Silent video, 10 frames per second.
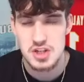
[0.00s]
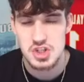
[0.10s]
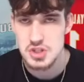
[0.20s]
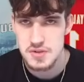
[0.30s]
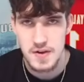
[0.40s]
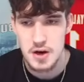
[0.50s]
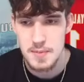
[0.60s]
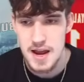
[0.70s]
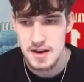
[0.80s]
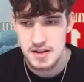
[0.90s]
is just very
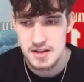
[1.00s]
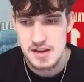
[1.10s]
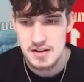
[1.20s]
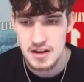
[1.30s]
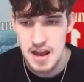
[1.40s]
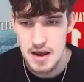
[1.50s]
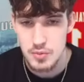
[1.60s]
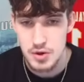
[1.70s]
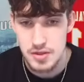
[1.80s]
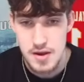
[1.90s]
bad, and getting the guy
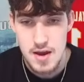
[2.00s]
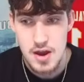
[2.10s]
with